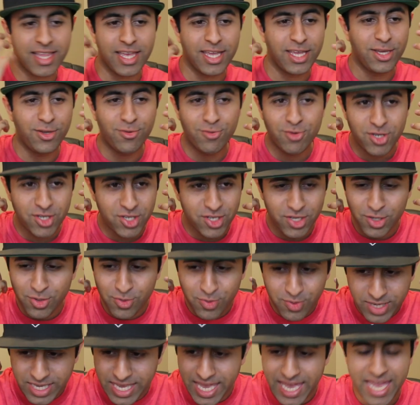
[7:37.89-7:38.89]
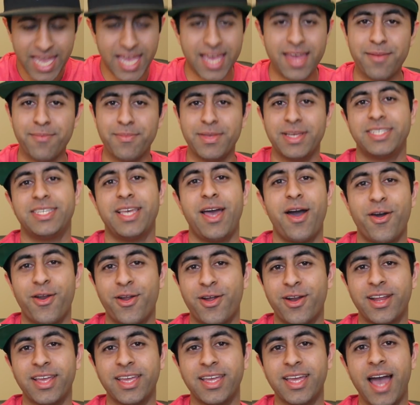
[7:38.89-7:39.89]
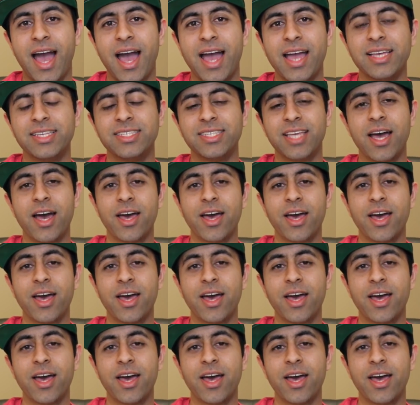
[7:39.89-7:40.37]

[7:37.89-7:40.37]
Like you just, you can't miss out on it, guys.